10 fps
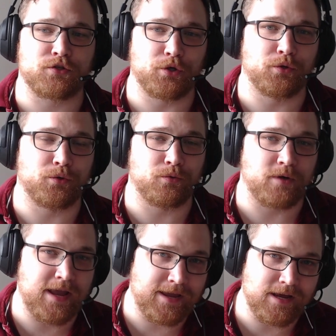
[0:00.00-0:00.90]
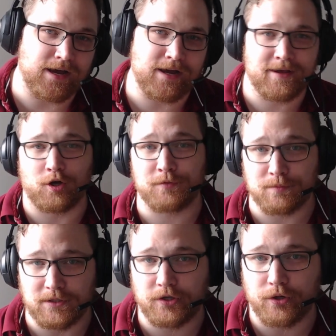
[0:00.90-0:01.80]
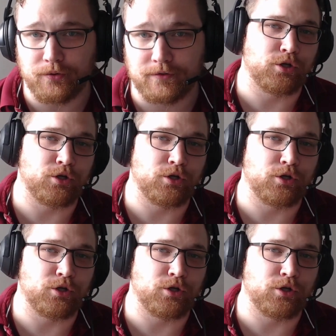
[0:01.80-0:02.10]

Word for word: so AI helps me code.